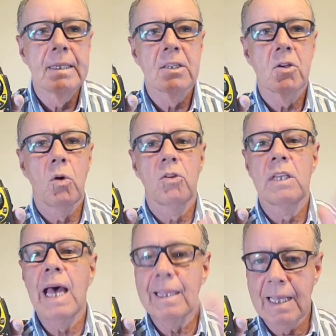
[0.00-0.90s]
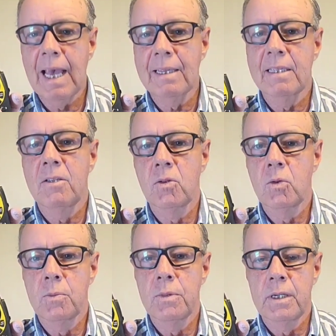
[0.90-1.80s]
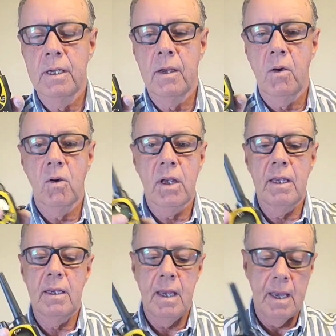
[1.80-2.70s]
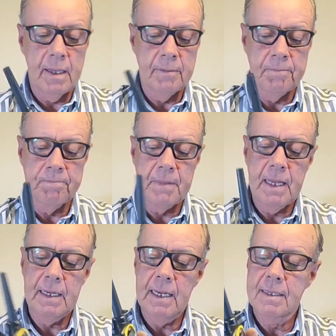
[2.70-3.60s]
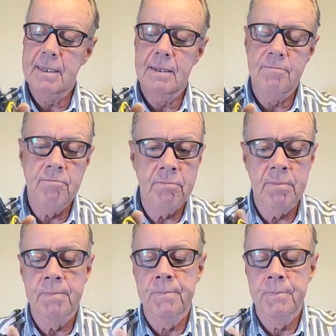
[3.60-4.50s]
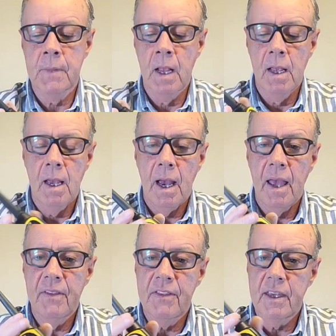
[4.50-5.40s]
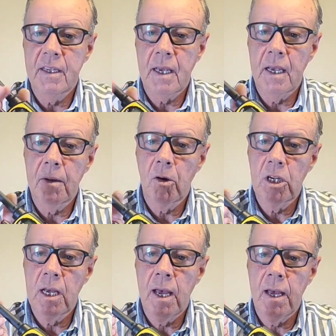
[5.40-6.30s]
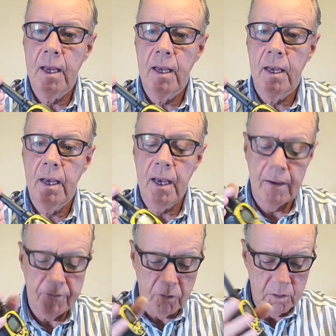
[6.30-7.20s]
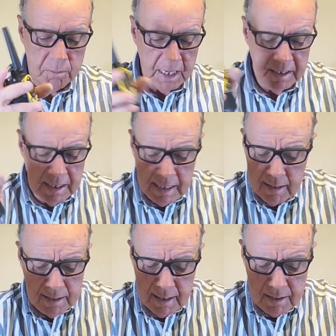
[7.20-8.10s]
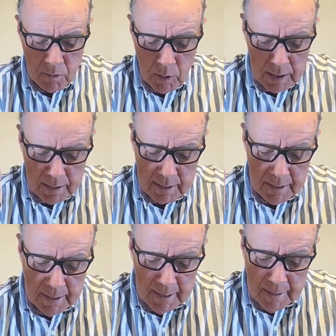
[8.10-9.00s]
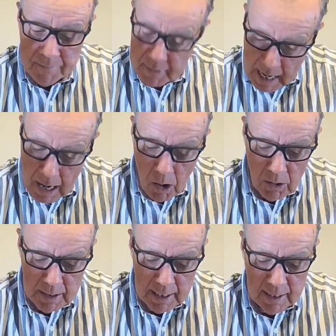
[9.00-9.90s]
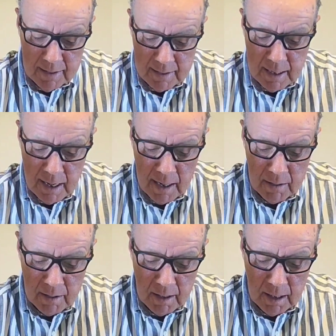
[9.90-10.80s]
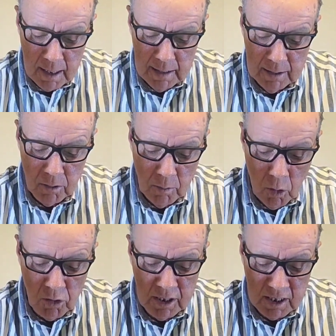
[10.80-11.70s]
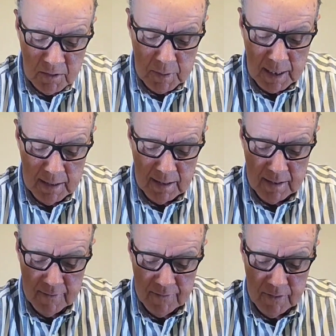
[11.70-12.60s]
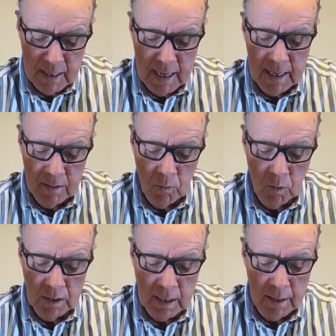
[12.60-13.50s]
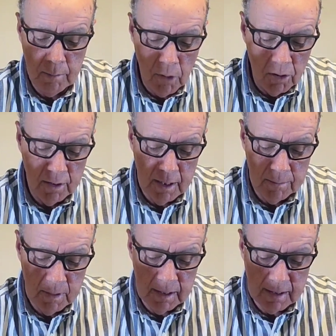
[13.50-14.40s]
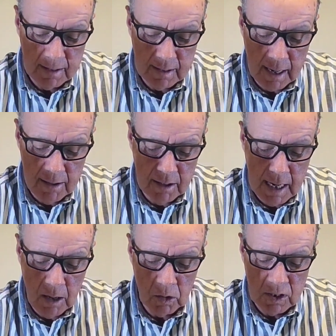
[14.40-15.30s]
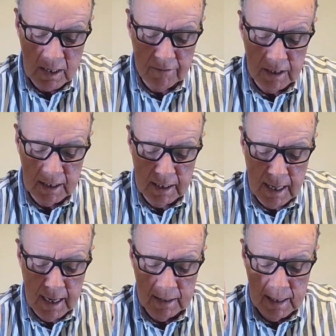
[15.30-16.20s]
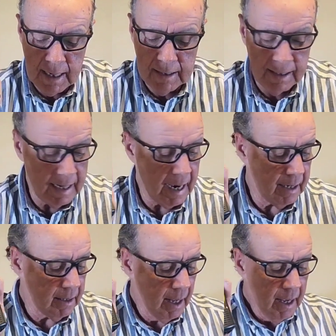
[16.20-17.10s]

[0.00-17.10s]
So that got into me, okay, and I said, I think I'm gonna have to invest. These ones, nowadays, they are a little more expensive than when I bought them. These are now $79.99.